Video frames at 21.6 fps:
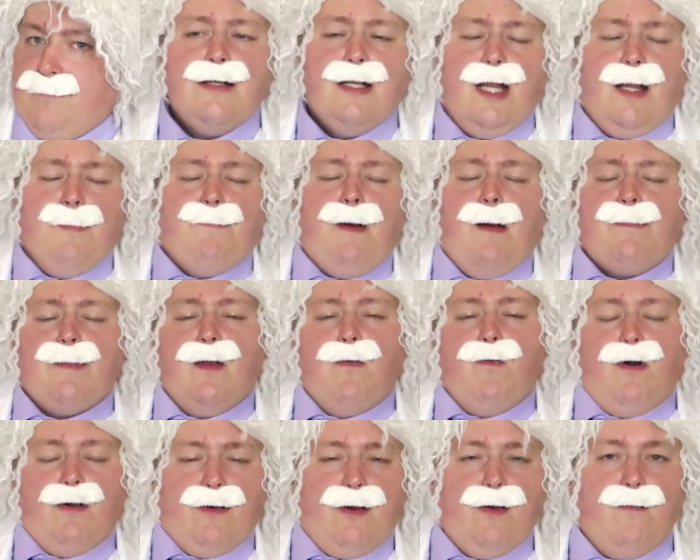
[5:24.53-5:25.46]
Now you're probably
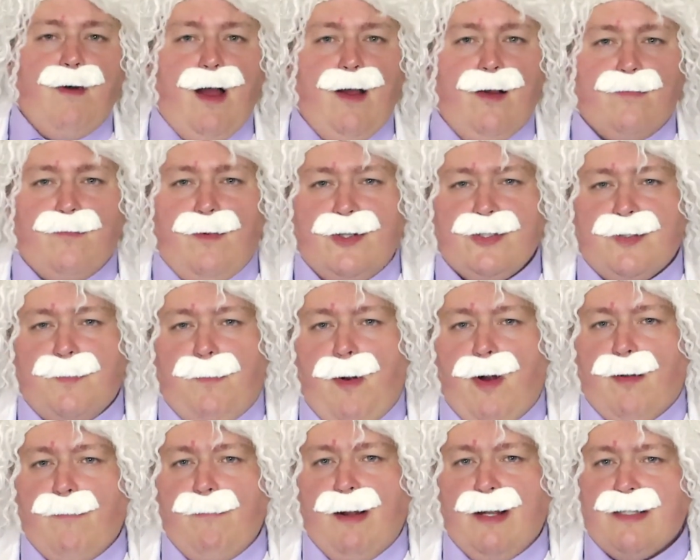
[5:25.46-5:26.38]
wondering why you'd want your
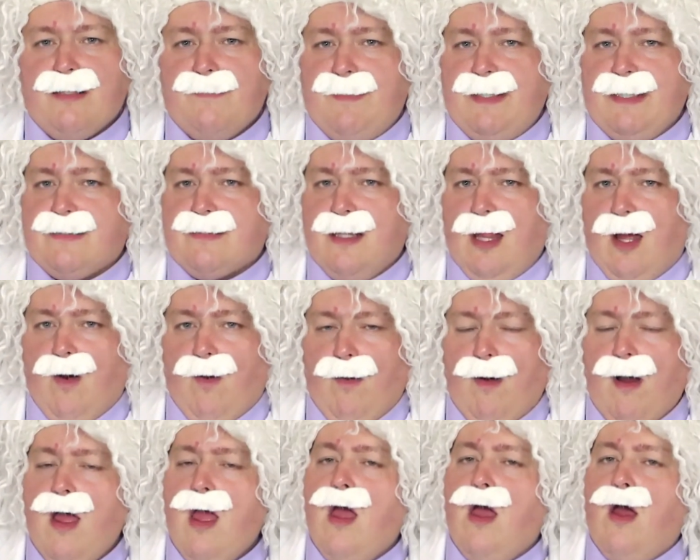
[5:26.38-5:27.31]
Pokemon to be slow.